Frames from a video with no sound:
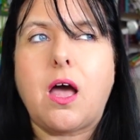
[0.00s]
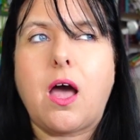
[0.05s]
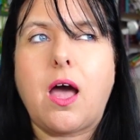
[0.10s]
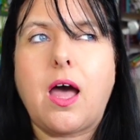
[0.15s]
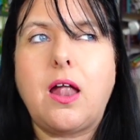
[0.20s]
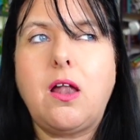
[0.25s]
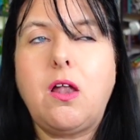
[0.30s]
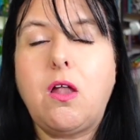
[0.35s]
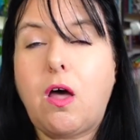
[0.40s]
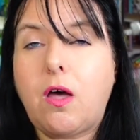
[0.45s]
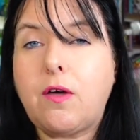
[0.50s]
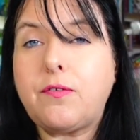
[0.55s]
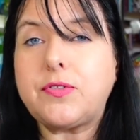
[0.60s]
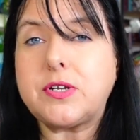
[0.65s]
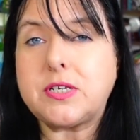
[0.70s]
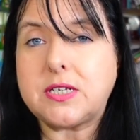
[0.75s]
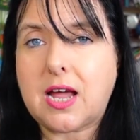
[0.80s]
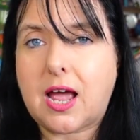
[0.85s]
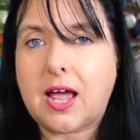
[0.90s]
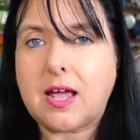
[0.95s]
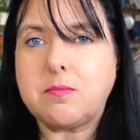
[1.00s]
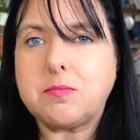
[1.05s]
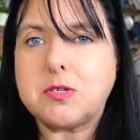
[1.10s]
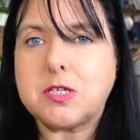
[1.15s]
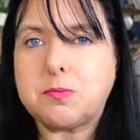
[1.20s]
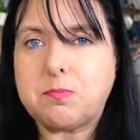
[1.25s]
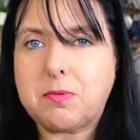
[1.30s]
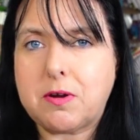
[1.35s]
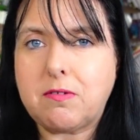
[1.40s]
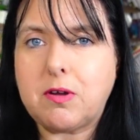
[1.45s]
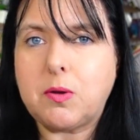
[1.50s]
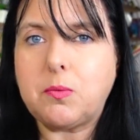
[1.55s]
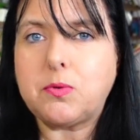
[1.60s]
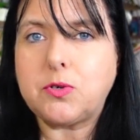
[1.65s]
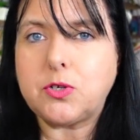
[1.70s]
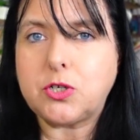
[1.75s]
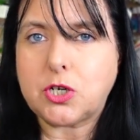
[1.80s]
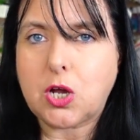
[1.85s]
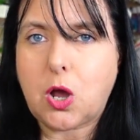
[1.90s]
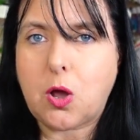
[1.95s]
a lot of the time, spirit
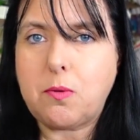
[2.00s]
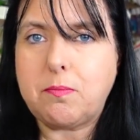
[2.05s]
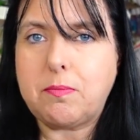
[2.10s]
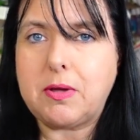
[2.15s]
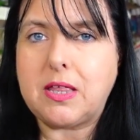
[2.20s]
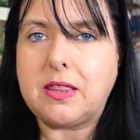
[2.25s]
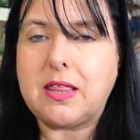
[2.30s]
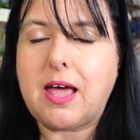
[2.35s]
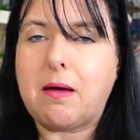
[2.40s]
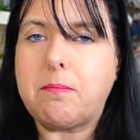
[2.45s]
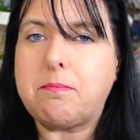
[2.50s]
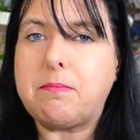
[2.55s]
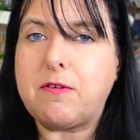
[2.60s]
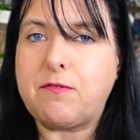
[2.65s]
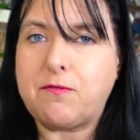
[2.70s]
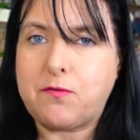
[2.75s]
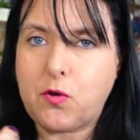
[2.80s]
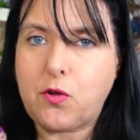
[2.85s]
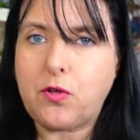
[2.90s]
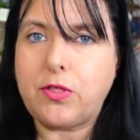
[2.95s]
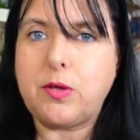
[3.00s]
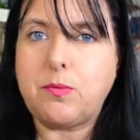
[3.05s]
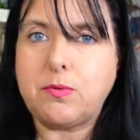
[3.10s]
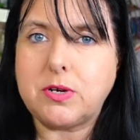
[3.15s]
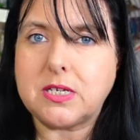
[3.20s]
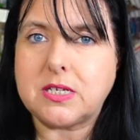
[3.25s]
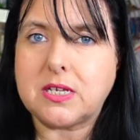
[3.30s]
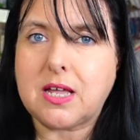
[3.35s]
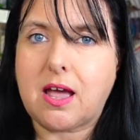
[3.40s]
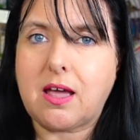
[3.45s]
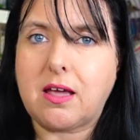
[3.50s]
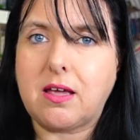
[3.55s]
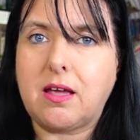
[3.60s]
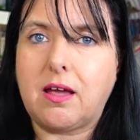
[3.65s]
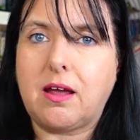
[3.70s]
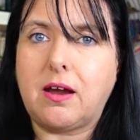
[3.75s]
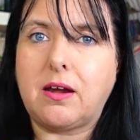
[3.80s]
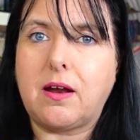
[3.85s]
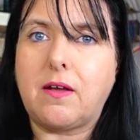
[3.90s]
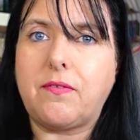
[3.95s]
will show me that before they was
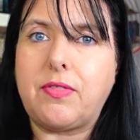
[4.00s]
dying,